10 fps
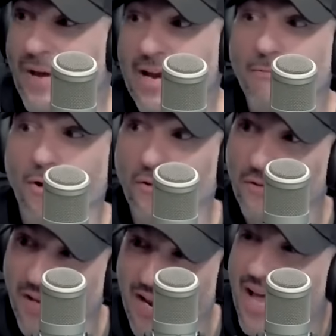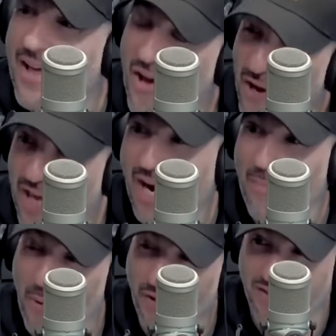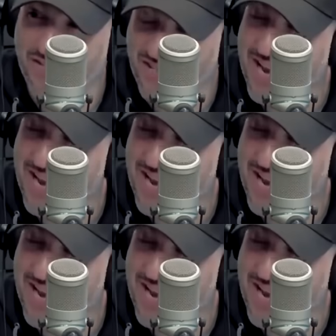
payroll can I, can I put this